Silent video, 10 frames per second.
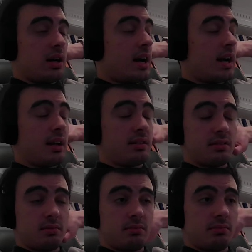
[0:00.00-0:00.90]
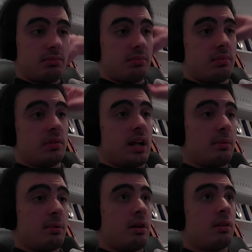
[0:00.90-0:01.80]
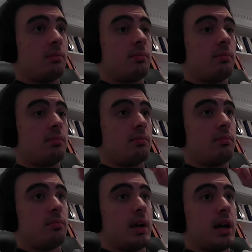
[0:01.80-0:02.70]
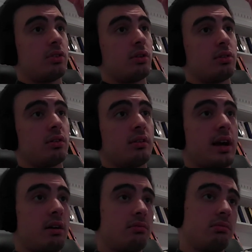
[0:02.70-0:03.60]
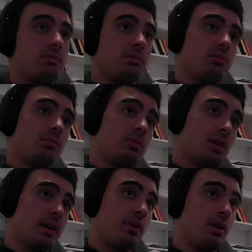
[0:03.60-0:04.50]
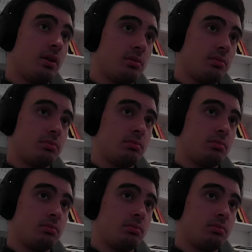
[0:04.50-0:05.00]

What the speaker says: All right, guys. Love y'all. xyoxa is out. Love y'all.